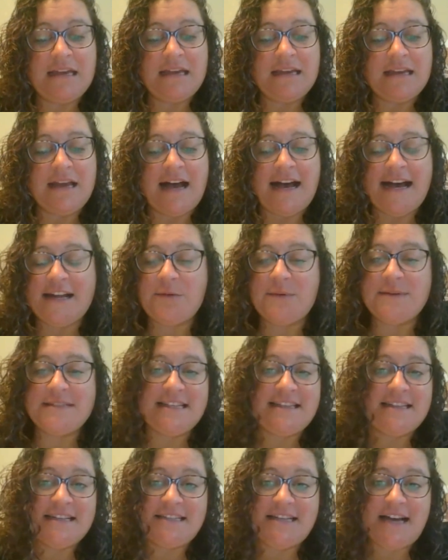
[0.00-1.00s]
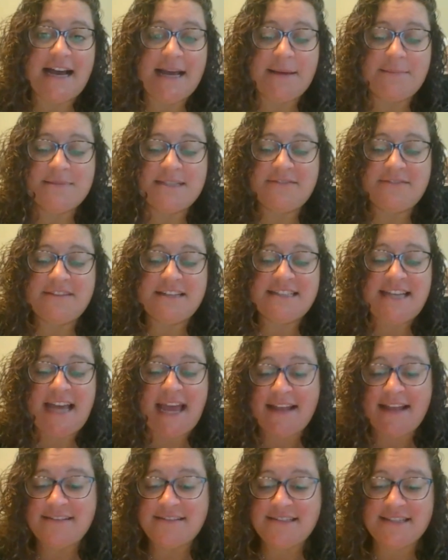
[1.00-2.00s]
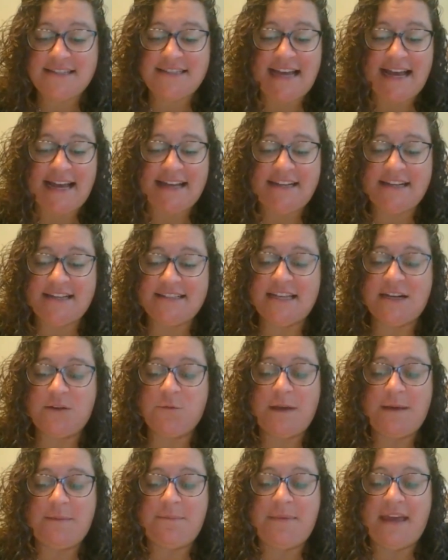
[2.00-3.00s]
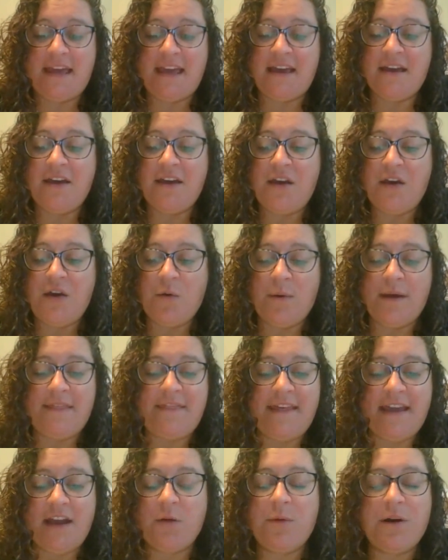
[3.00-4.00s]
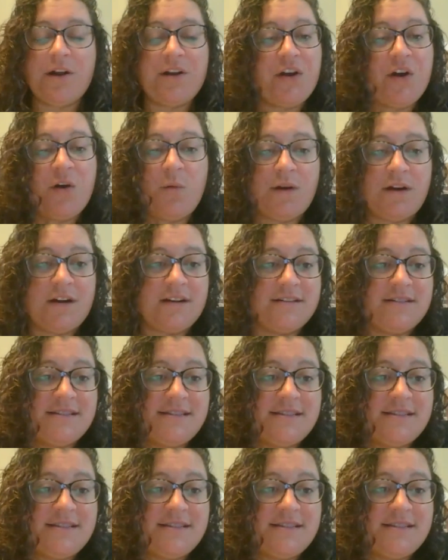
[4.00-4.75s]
God was in the times of intense sadness and weeping when there were no words,